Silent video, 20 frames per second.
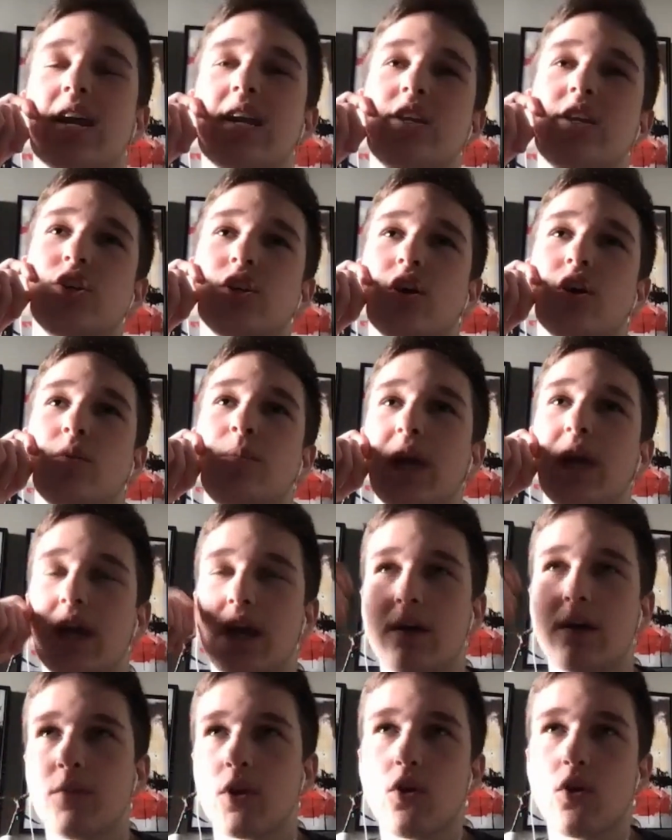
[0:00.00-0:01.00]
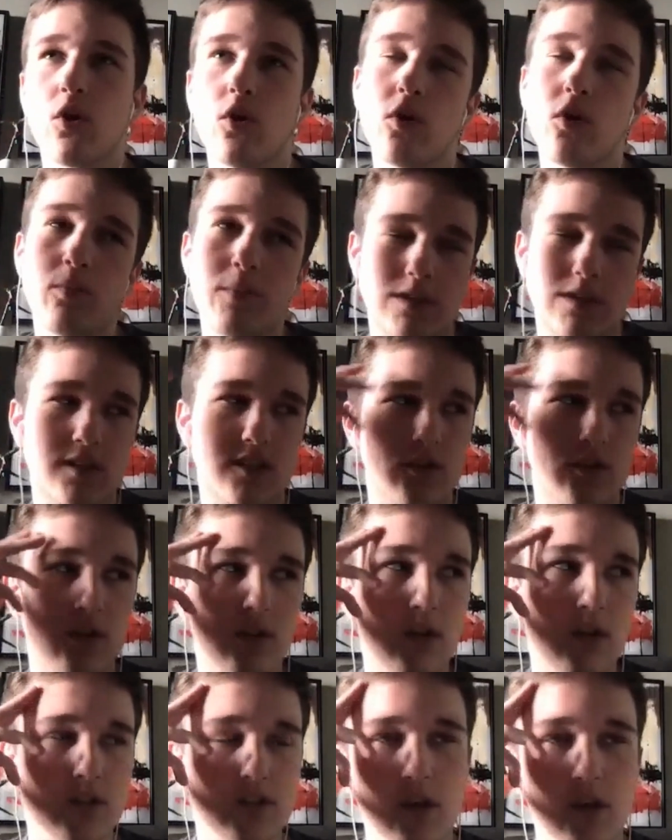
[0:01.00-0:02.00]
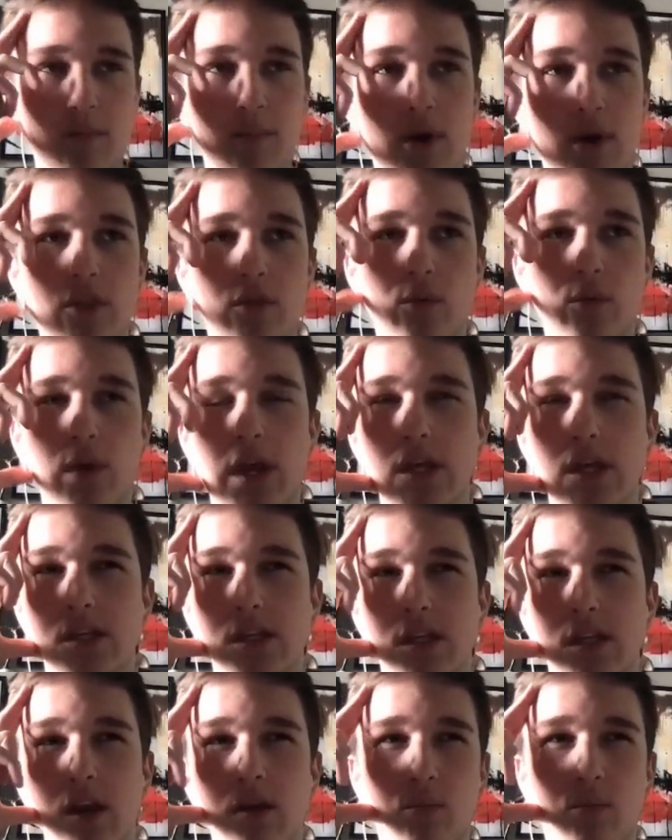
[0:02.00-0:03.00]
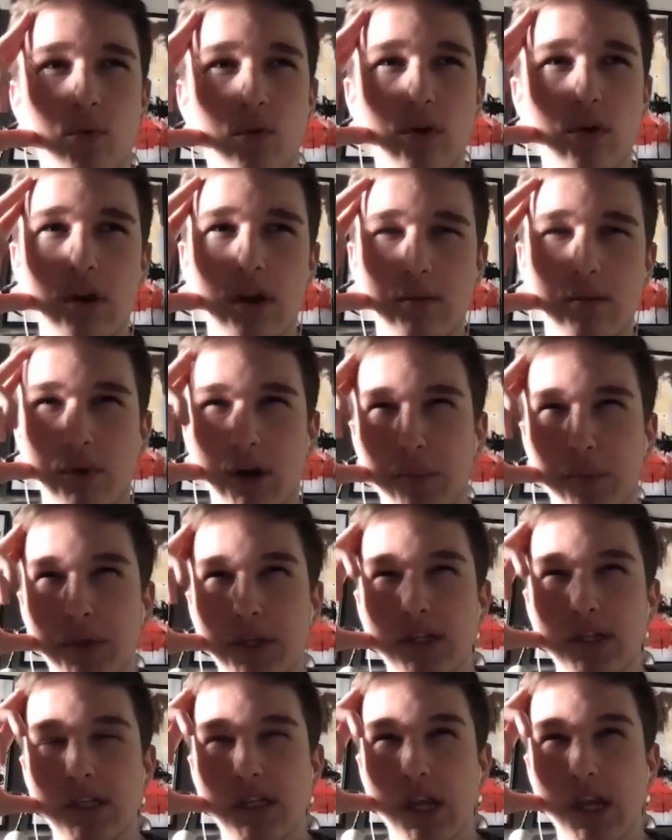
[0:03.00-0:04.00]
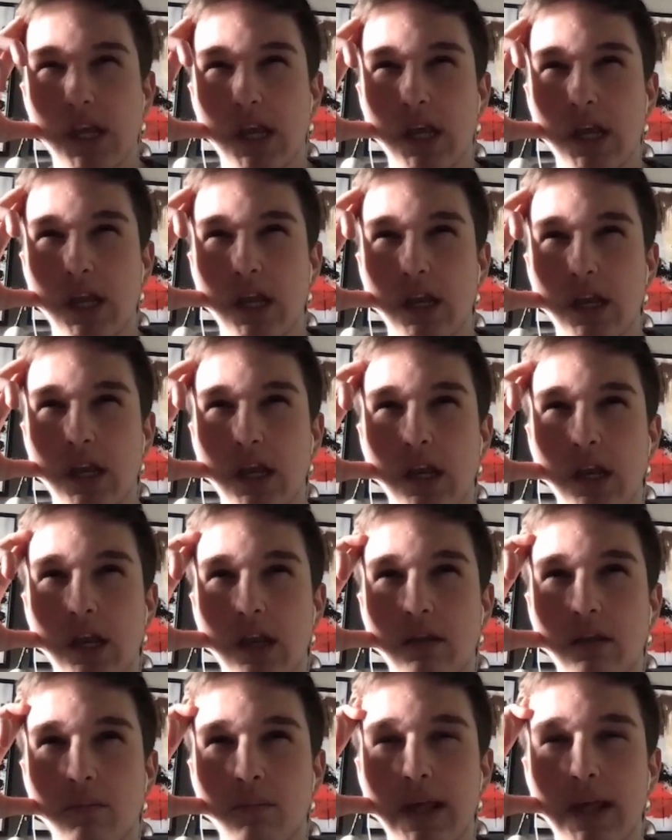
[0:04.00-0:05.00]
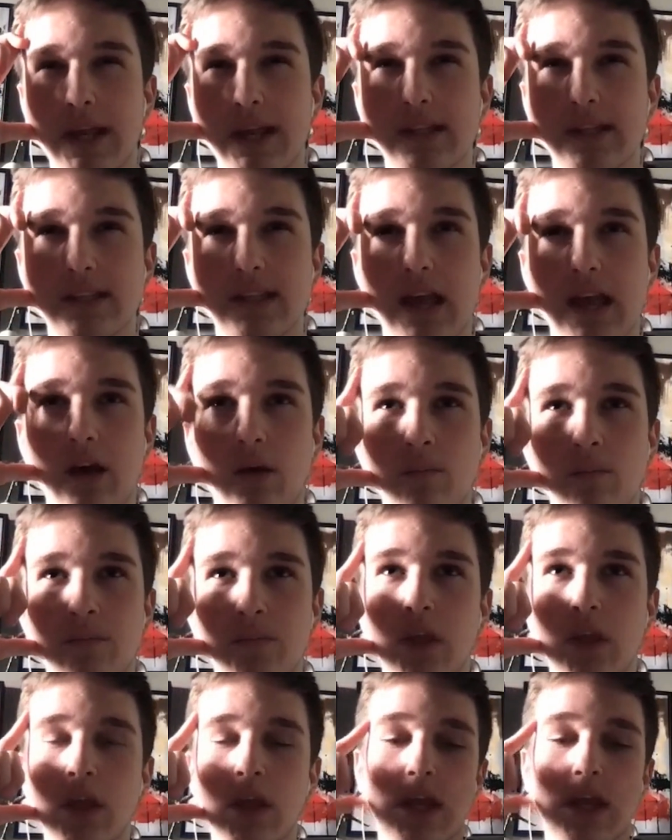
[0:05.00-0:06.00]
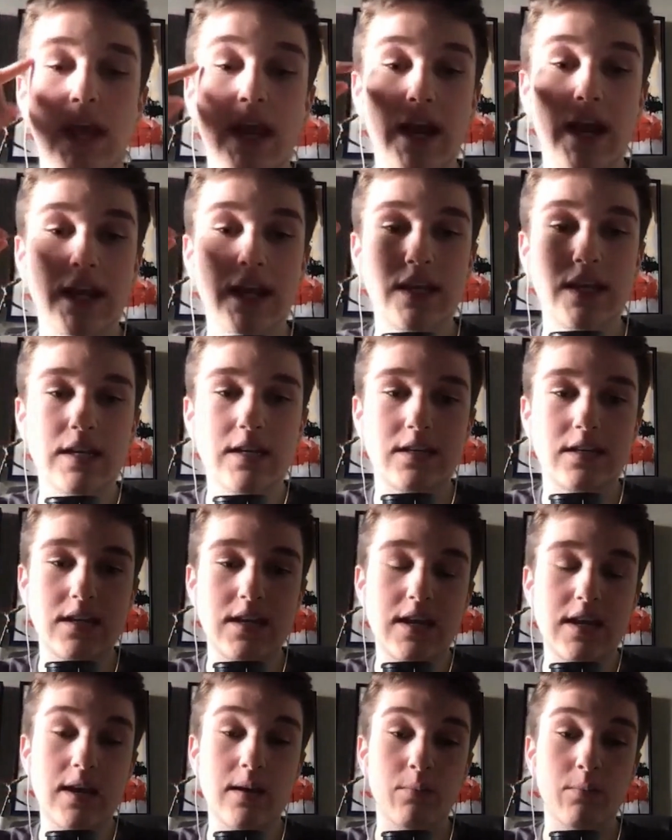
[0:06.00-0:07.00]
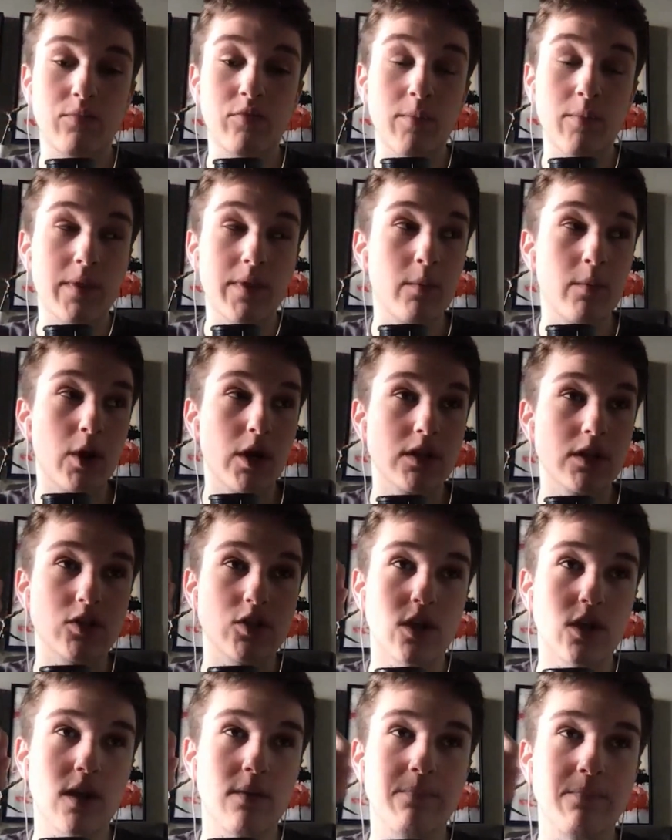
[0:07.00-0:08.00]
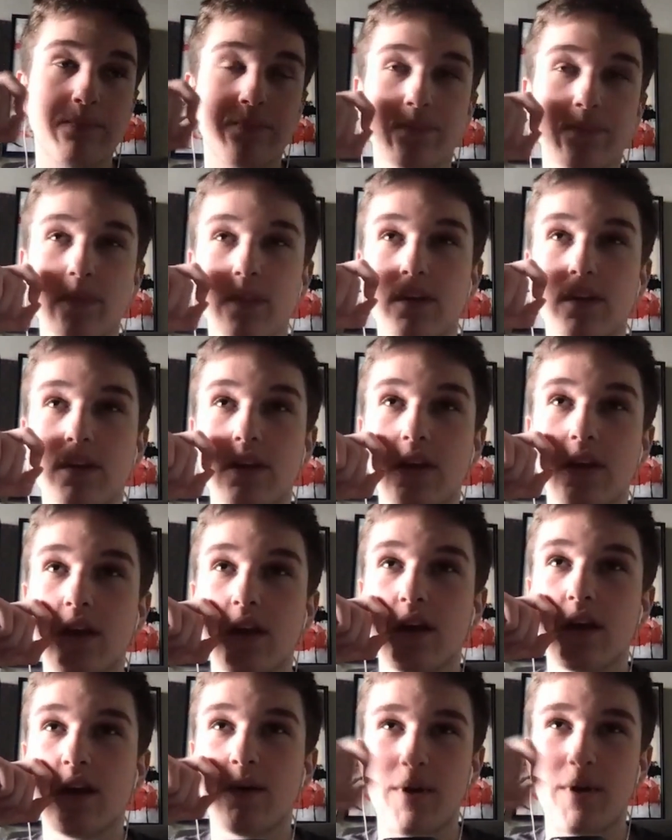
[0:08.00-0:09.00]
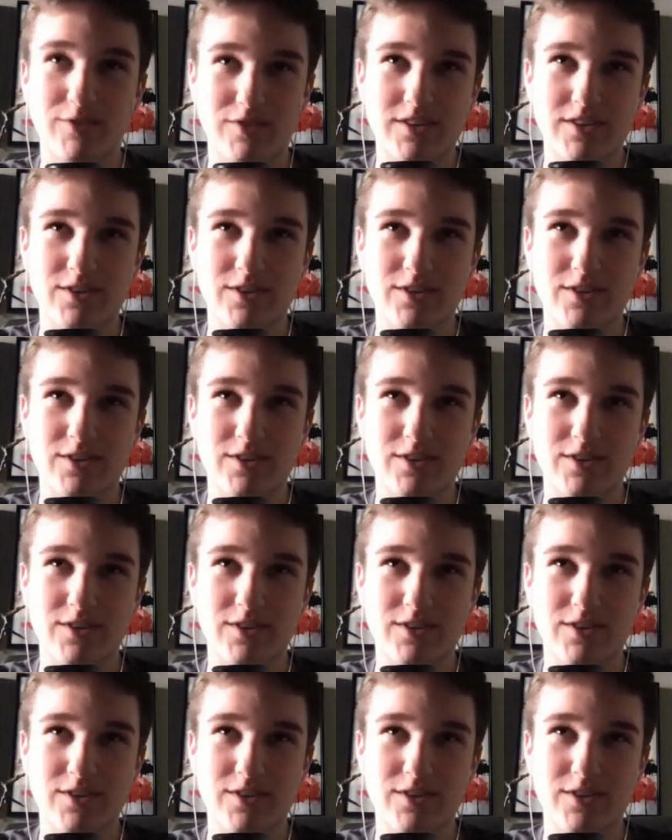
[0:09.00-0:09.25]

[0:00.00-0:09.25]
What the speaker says: you to go pick up Nicole, my sister-in-law. So I'm on the way to the airport, probably 10 minutes out, and I get a DM from them on Instagram. I was at the